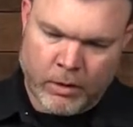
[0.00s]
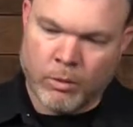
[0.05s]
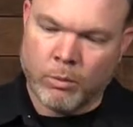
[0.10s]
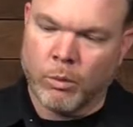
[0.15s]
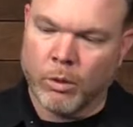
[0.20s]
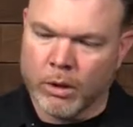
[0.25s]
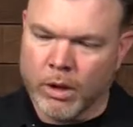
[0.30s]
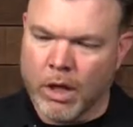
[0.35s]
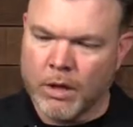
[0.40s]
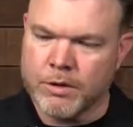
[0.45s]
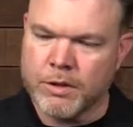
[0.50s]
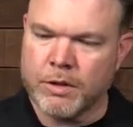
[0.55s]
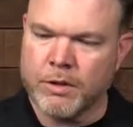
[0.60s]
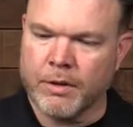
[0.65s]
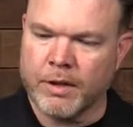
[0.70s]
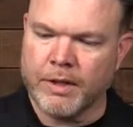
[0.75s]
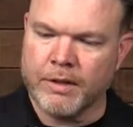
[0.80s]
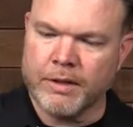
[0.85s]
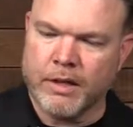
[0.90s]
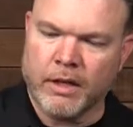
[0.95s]
We'll also
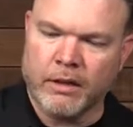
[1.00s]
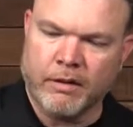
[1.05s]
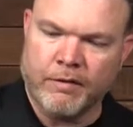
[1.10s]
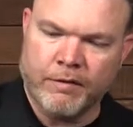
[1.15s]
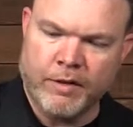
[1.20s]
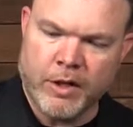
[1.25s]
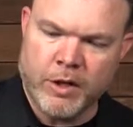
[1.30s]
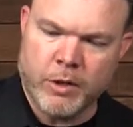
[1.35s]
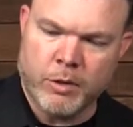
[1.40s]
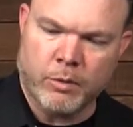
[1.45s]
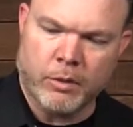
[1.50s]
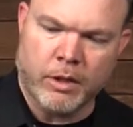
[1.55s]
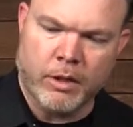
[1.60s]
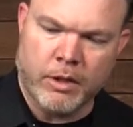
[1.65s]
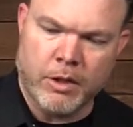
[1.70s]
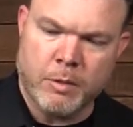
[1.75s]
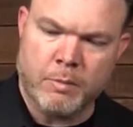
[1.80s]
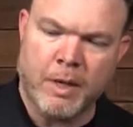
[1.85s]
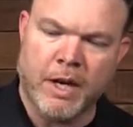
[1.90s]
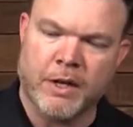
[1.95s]
conduct a visual
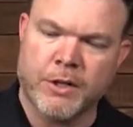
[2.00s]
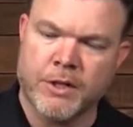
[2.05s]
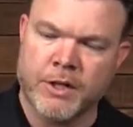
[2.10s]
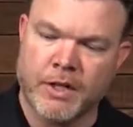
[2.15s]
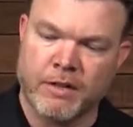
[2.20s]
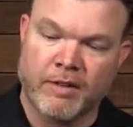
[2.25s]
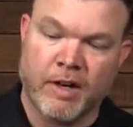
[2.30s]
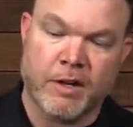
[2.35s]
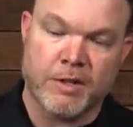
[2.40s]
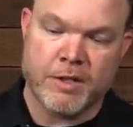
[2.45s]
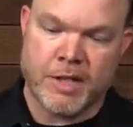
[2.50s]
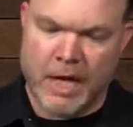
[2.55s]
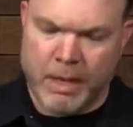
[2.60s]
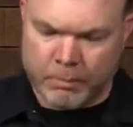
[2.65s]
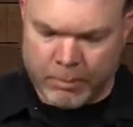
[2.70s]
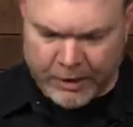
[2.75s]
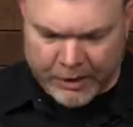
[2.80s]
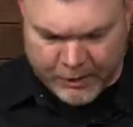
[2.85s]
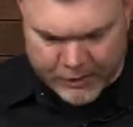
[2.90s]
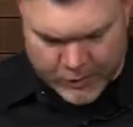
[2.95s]
inspection of our sampling